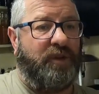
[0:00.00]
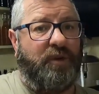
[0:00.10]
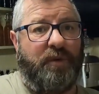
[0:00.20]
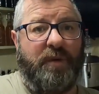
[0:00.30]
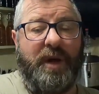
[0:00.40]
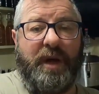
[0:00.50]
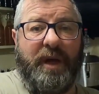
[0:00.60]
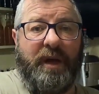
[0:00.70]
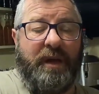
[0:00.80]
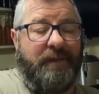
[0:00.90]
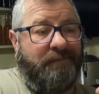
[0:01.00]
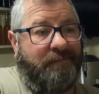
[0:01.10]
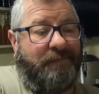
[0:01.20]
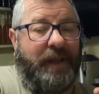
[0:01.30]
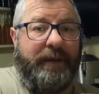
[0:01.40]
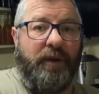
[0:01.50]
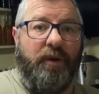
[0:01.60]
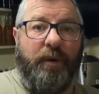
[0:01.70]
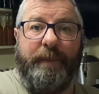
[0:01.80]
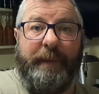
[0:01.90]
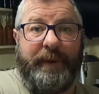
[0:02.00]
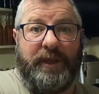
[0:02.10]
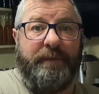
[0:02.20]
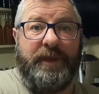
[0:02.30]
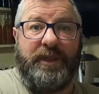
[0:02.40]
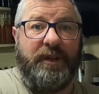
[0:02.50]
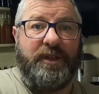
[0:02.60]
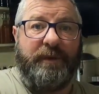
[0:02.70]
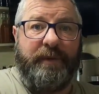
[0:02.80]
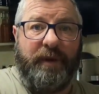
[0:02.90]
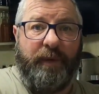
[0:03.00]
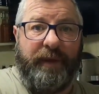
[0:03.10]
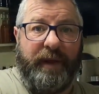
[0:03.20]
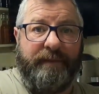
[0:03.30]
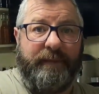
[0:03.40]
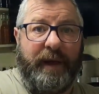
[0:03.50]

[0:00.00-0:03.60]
So I don't know, maybe somebody's done something with it.